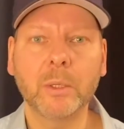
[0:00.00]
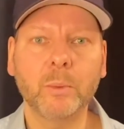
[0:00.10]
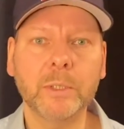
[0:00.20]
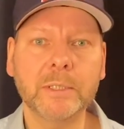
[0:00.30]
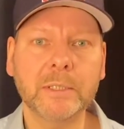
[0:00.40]

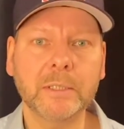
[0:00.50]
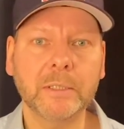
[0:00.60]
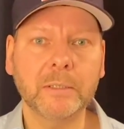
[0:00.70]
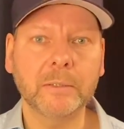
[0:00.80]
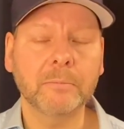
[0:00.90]
with
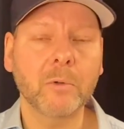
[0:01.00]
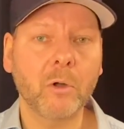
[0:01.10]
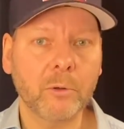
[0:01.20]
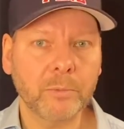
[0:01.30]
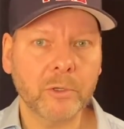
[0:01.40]
the
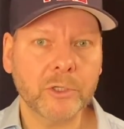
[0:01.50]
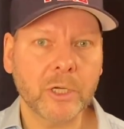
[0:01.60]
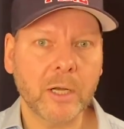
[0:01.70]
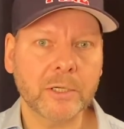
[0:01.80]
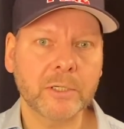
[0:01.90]
onboard
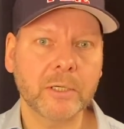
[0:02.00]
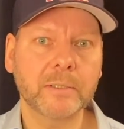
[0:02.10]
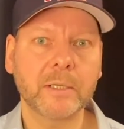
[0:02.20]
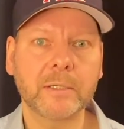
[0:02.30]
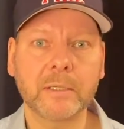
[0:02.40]
charger
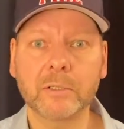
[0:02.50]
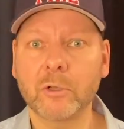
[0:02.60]
that is